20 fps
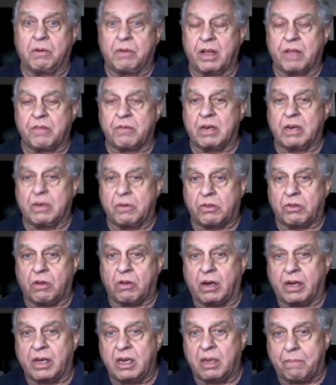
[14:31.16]
That's what he was
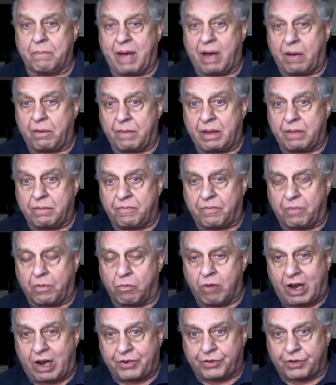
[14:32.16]
talking about for
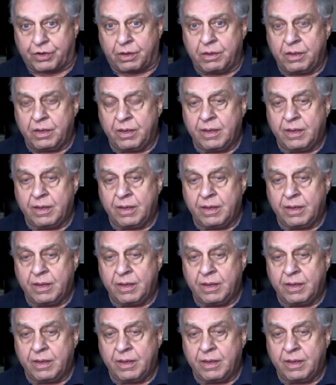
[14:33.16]
Russia.